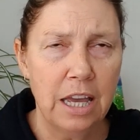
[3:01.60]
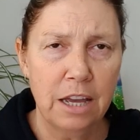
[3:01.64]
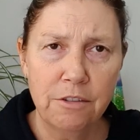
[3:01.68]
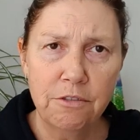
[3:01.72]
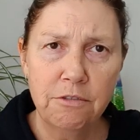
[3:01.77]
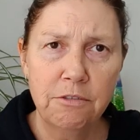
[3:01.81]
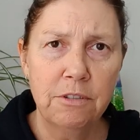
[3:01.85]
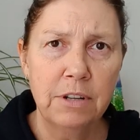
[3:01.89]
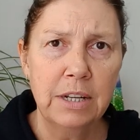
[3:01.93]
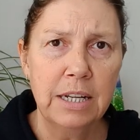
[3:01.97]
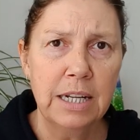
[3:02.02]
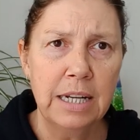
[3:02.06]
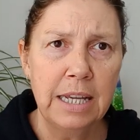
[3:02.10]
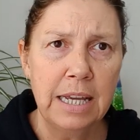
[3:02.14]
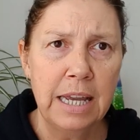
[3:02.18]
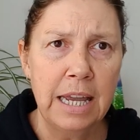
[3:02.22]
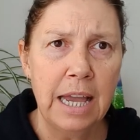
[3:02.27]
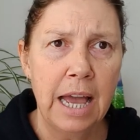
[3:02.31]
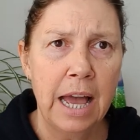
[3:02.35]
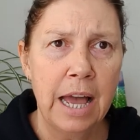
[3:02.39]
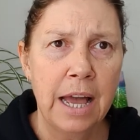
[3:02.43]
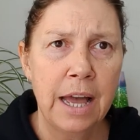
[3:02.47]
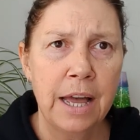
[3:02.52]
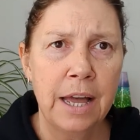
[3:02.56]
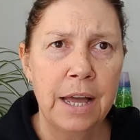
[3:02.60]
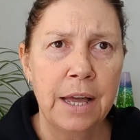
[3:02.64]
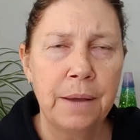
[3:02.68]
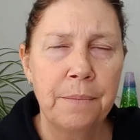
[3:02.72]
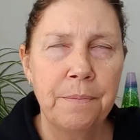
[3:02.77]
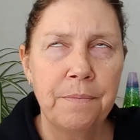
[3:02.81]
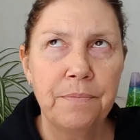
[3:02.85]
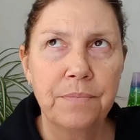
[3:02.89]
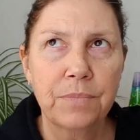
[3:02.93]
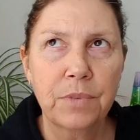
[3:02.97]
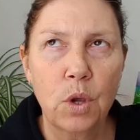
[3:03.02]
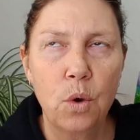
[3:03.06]
a really
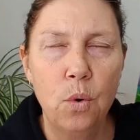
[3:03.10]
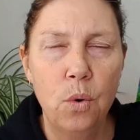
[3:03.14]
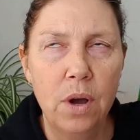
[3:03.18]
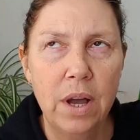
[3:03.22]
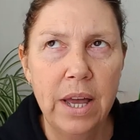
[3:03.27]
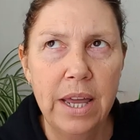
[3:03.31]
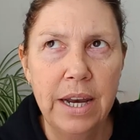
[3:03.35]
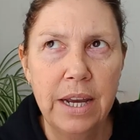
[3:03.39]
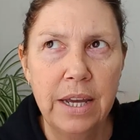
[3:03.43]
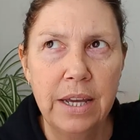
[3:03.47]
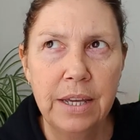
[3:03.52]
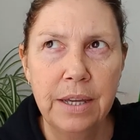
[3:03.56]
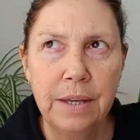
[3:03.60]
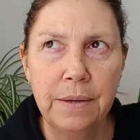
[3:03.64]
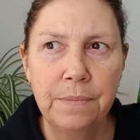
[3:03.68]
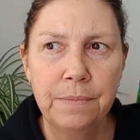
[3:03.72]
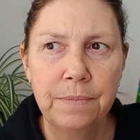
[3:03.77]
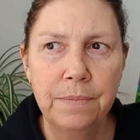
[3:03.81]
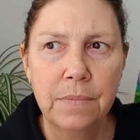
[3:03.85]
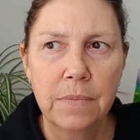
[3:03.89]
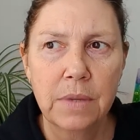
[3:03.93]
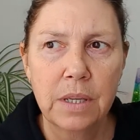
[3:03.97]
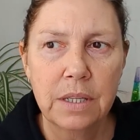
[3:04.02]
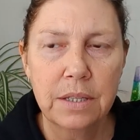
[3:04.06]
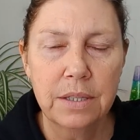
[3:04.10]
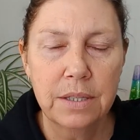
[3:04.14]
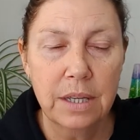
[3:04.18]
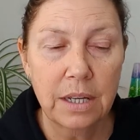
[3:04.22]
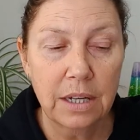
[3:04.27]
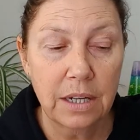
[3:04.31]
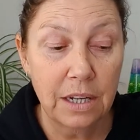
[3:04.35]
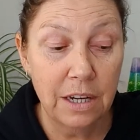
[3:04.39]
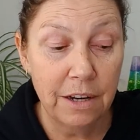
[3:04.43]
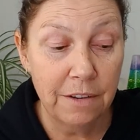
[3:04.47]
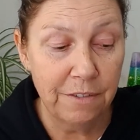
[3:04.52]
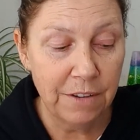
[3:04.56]
um, quite a
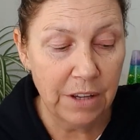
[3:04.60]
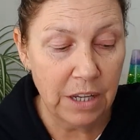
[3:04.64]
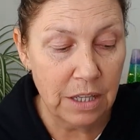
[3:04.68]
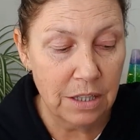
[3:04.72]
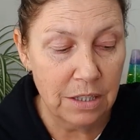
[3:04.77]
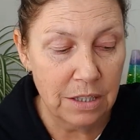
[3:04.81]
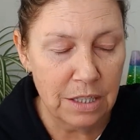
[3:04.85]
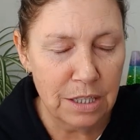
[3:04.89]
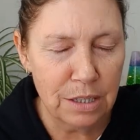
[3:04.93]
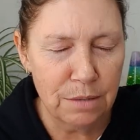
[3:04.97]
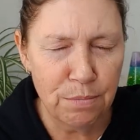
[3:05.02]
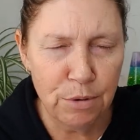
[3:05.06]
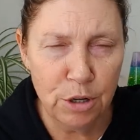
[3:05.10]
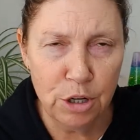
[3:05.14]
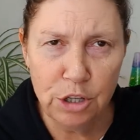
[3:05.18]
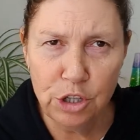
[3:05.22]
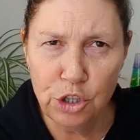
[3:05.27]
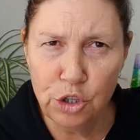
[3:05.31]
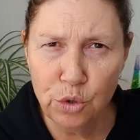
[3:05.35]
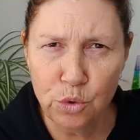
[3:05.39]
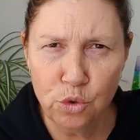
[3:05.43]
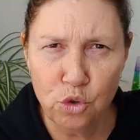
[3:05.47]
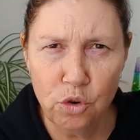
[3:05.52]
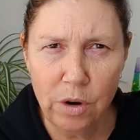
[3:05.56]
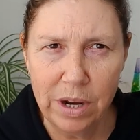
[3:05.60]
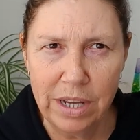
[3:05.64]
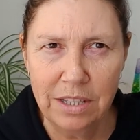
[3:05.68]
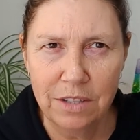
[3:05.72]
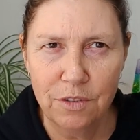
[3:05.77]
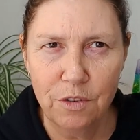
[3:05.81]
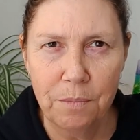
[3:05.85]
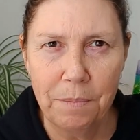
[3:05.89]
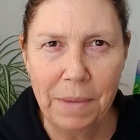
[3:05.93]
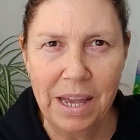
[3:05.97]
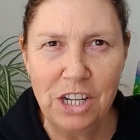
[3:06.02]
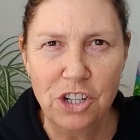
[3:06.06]
significant spiritual
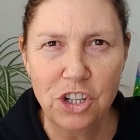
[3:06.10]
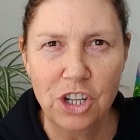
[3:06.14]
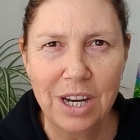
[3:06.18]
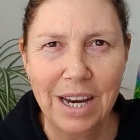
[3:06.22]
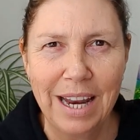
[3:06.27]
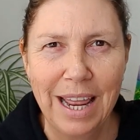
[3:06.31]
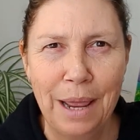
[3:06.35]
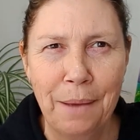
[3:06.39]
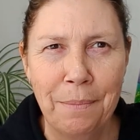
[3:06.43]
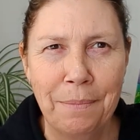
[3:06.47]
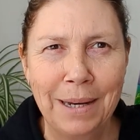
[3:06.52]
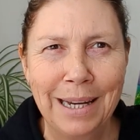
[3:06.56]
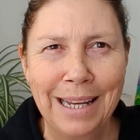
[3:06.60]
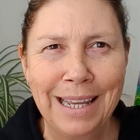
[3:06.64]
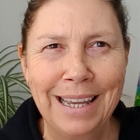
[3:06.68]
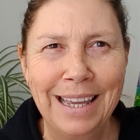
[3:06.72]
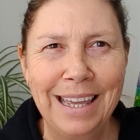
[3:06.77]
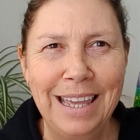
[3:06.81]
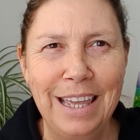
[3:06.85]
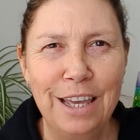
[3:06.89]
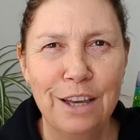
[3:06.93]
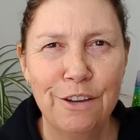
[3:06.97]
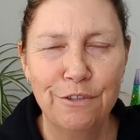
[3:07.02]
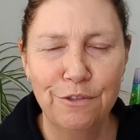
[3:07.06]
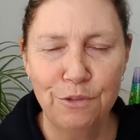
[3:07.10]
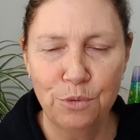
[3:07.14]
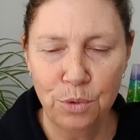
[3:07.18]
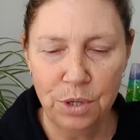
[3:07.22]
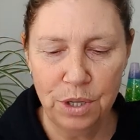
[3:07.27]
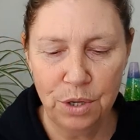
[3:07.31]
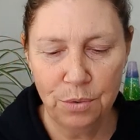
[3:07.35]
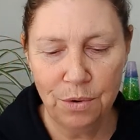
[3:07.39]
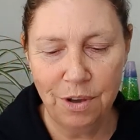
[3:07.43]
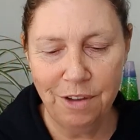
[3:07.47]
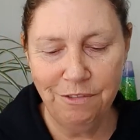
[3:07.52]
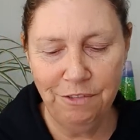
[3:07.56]
transformation happening here for
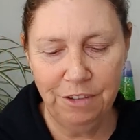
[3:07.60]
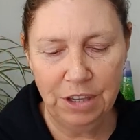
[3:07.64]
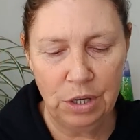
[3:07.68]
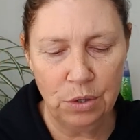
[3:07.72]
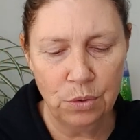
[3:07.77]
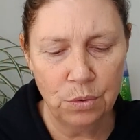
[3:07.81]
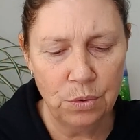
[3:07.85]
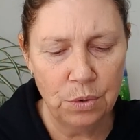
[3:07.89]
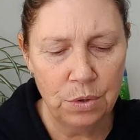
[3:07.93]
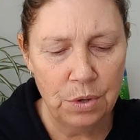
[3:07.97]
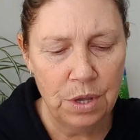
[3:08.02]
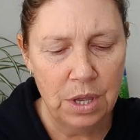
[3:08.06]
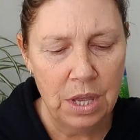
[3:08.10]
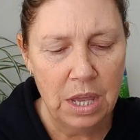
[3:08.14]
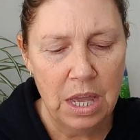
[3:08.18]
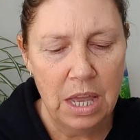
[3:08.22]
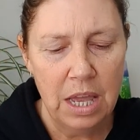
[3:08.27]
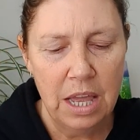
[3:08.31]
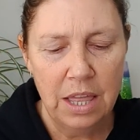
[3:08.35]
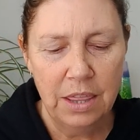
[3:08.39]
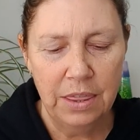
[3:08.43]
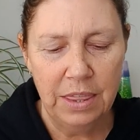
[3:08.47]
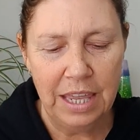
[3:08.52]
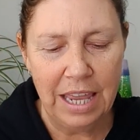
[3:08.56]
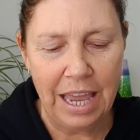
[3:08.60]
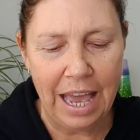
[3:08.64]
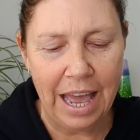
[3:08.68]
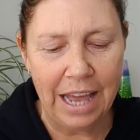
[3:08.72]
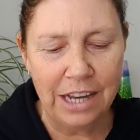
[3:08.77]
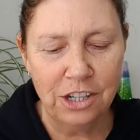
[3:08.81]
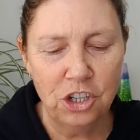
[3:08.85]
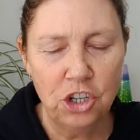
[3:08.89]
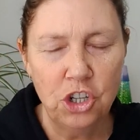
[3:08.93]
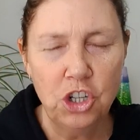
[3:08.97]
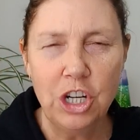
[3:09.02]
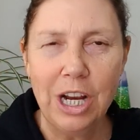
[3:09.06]
you, I feel. The
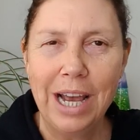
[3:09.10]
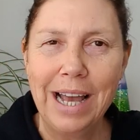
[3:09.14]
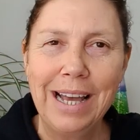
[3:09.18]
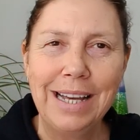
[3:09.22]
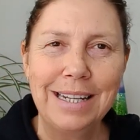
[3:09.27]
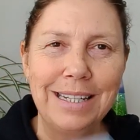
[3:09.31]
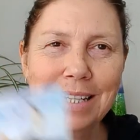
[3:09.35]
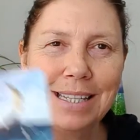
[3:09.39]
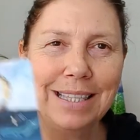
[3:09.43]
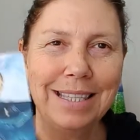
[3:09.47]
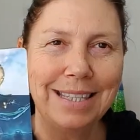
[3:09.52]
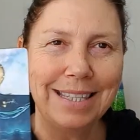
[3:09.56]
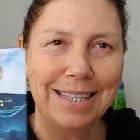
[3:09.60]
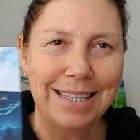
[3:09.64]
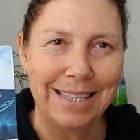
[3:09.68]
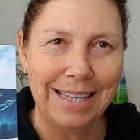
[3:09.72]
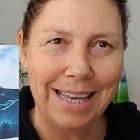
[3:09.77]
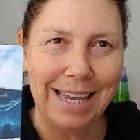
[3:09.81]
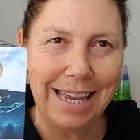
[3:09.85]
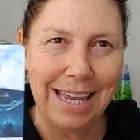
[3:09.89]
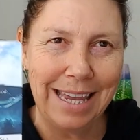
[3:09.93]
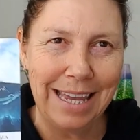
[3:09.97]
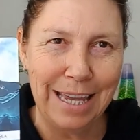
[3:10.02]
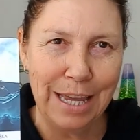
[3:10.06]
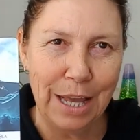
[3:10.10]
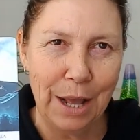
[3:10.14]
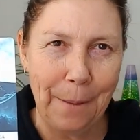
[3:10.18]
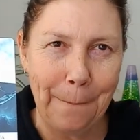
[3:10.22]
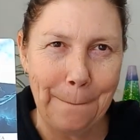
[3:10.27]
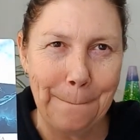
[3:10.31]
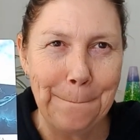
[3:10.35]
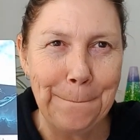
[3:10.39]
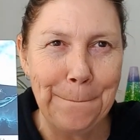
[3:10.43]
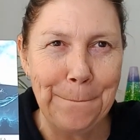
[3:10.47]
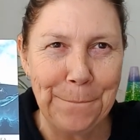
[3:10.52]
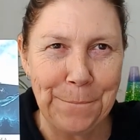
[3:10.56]
uncharted sea.
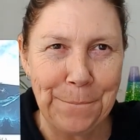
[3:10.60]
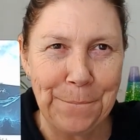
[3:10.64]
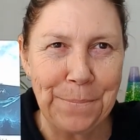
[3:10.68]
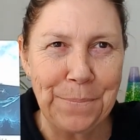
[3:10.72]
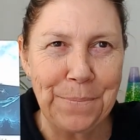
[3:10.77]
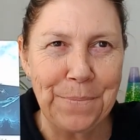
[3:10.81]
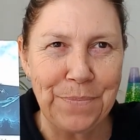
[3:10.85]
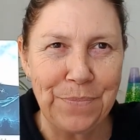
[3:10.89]
Mm.